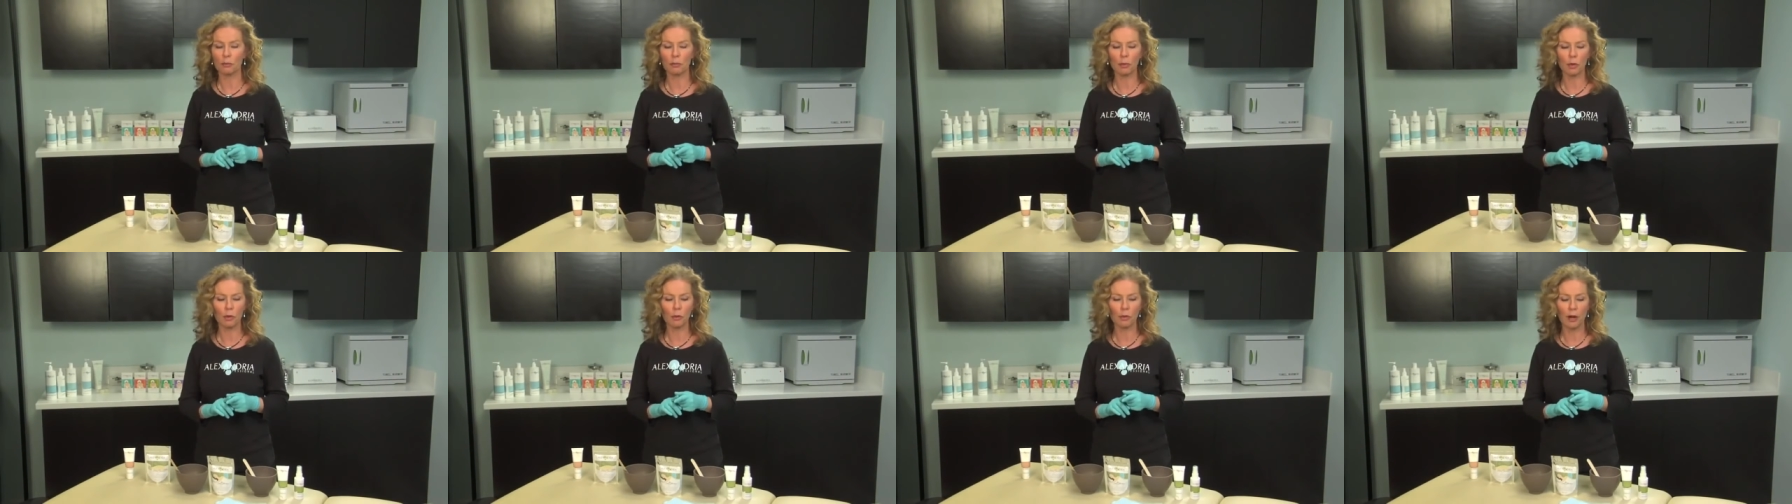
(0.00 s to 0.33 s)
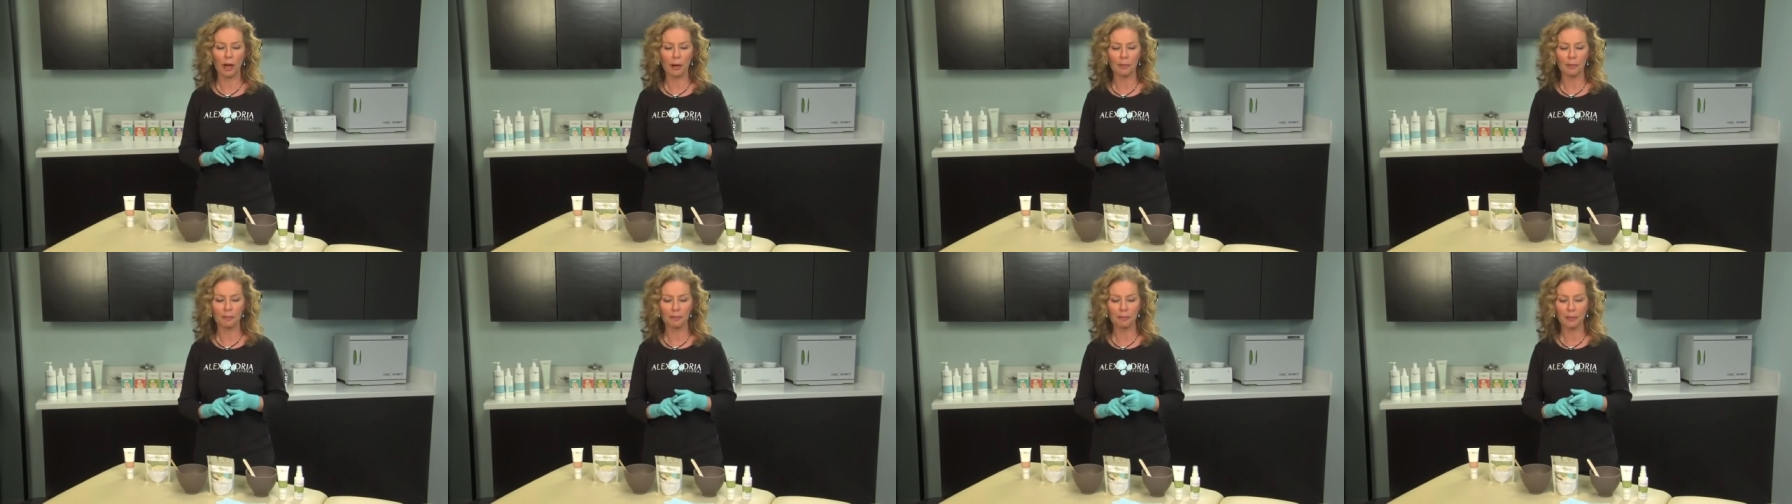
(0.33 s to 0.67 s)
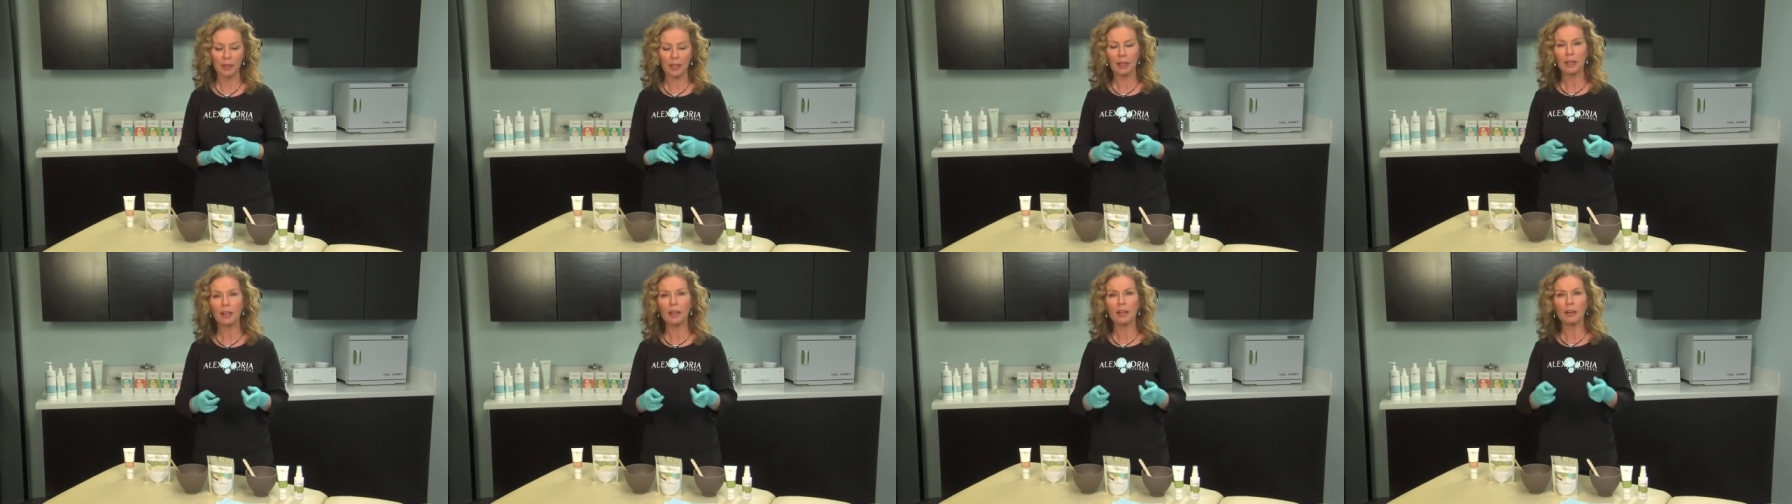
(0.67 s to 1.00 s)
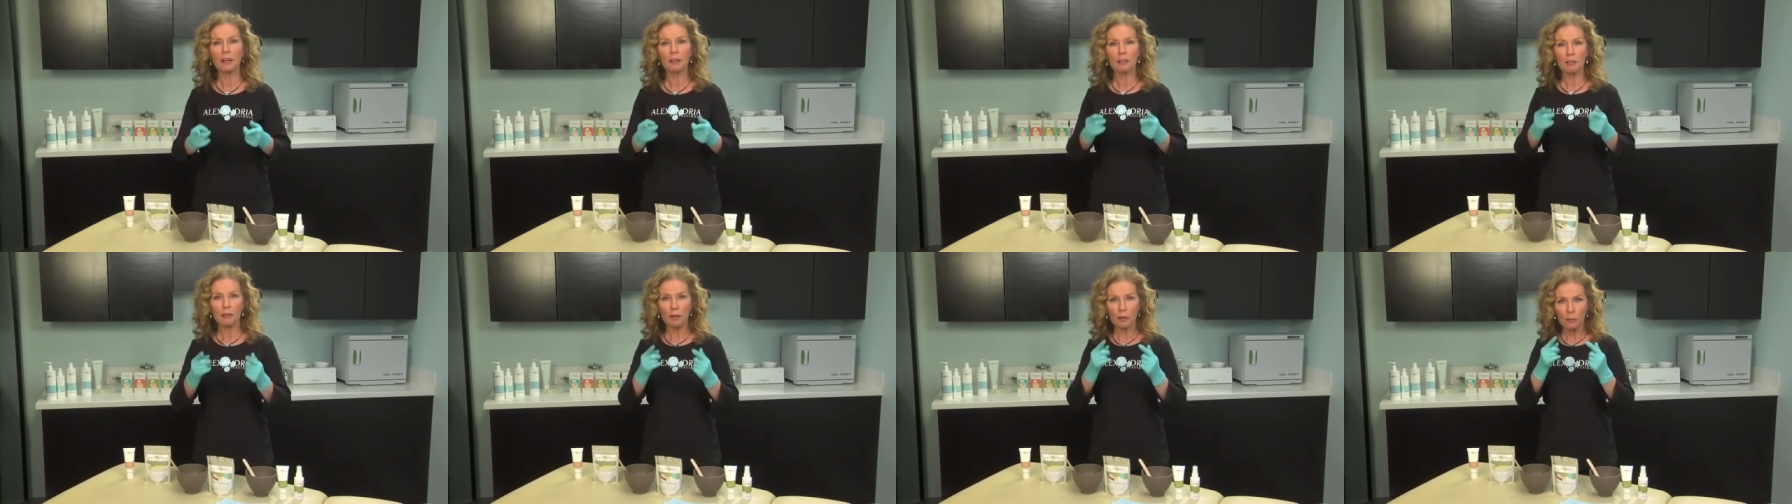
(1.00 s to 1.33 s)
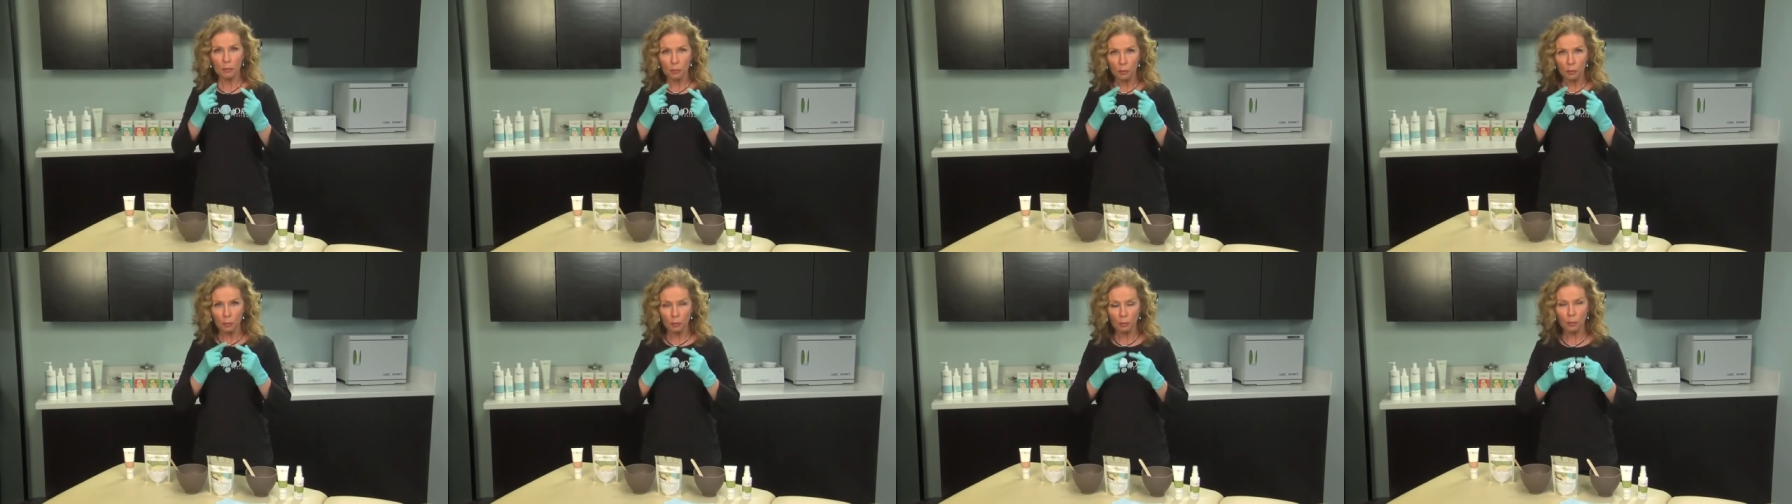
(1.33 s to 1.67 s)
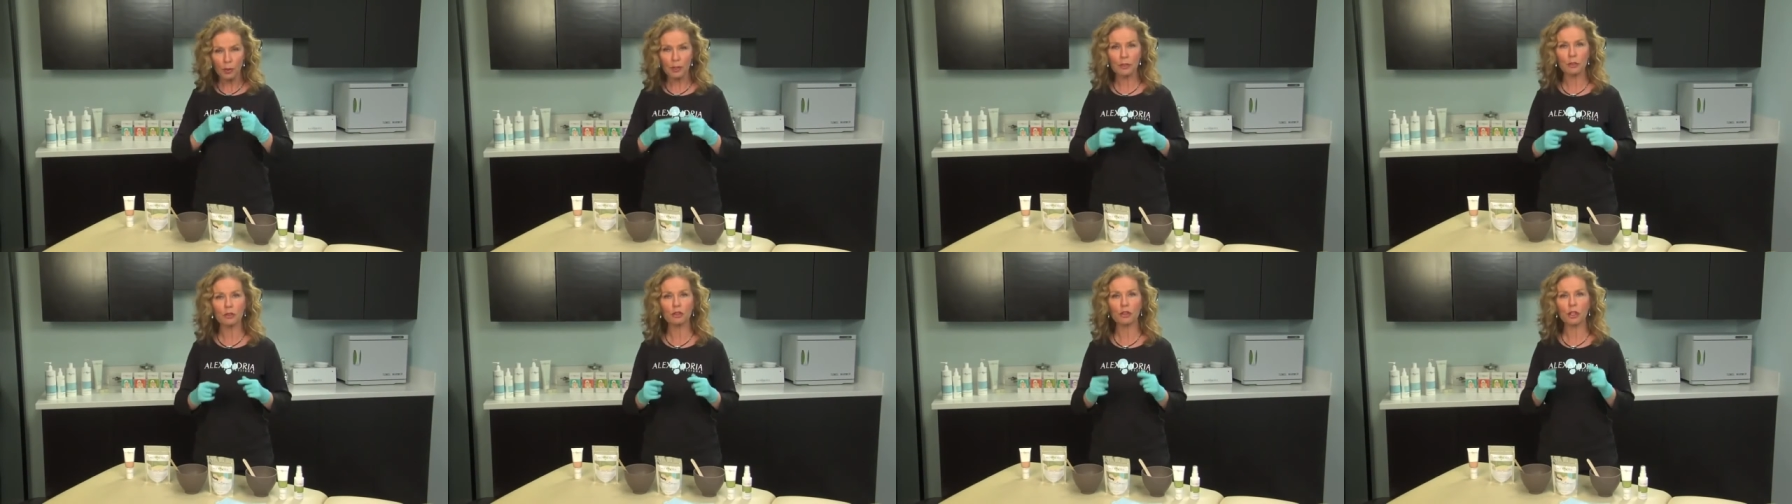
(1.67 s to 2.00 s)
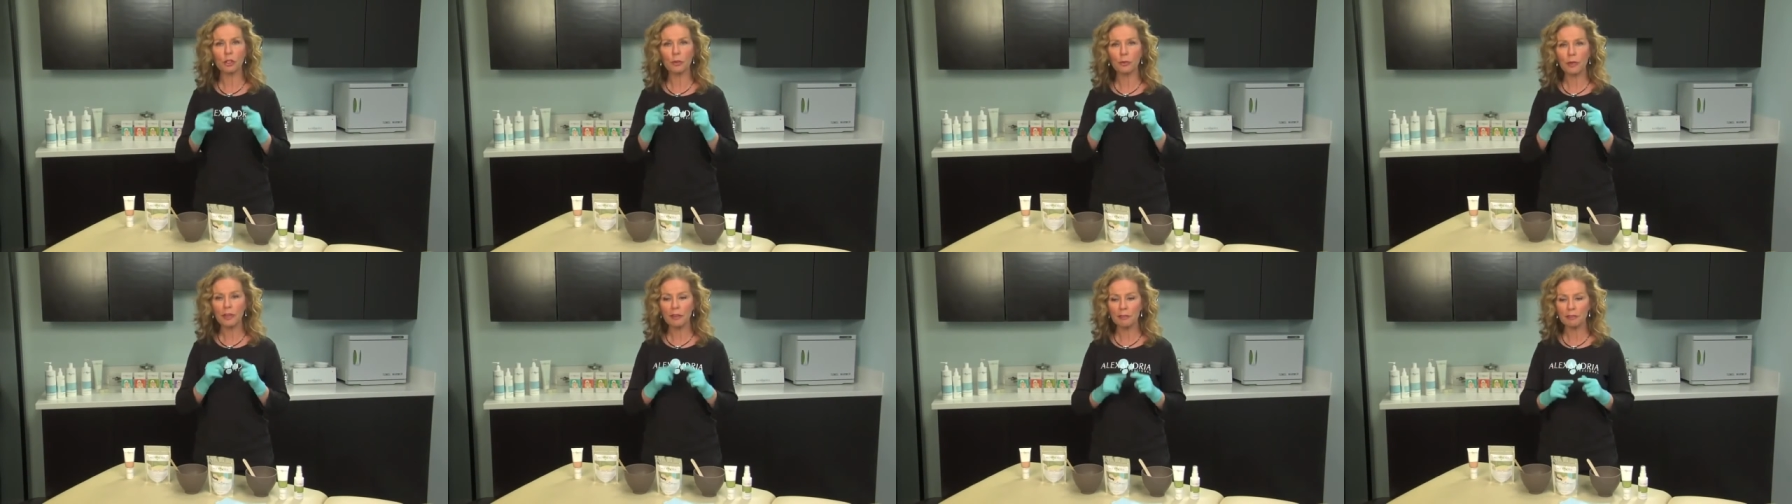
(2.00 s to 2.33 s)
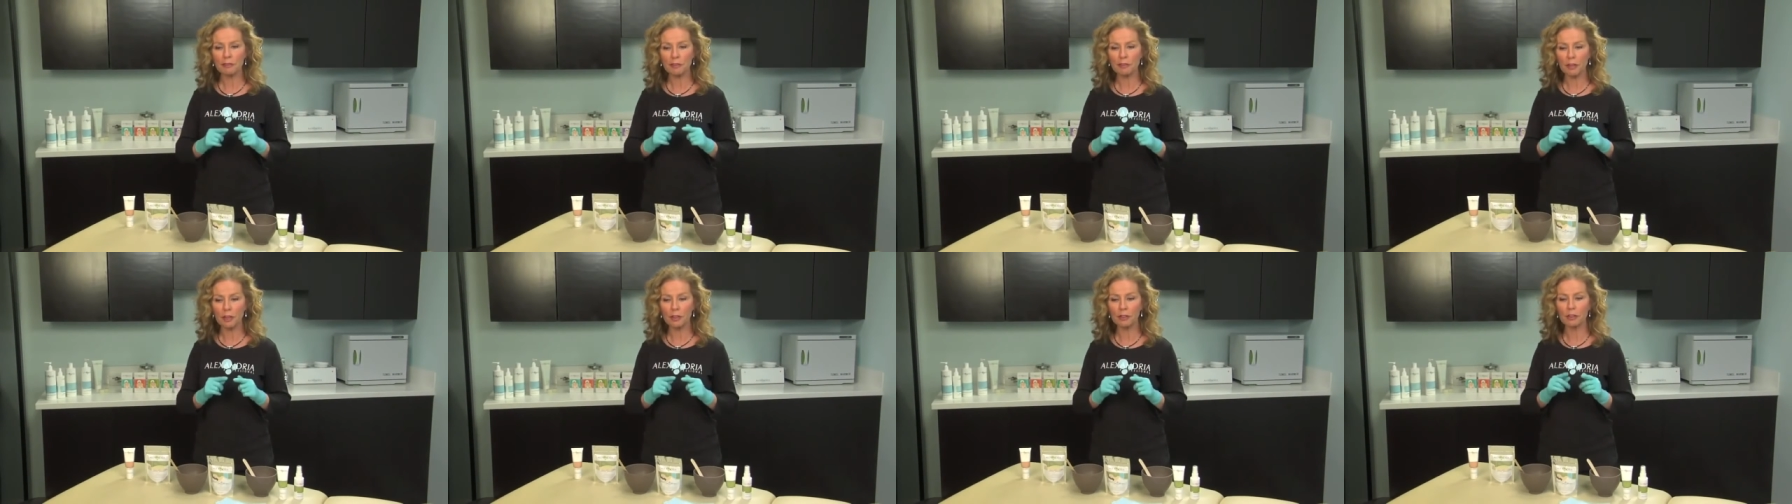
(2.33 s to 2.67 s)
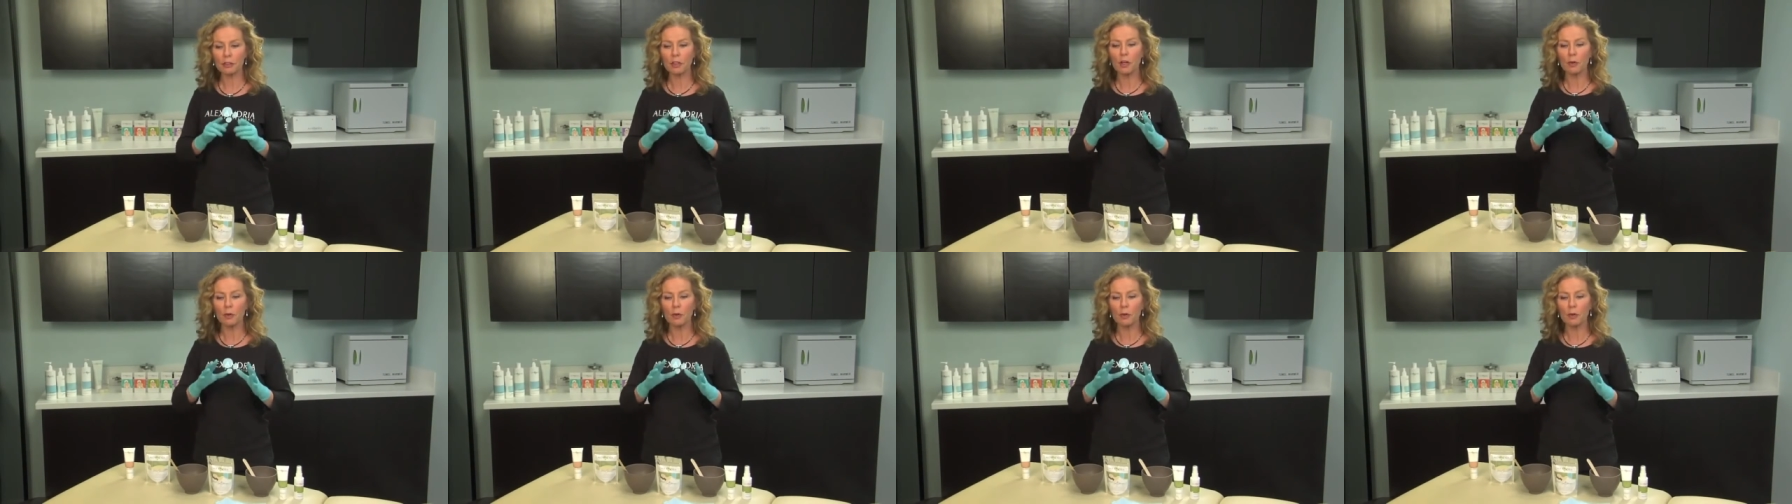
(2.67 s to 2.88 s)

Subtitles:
program. With the sugaring first,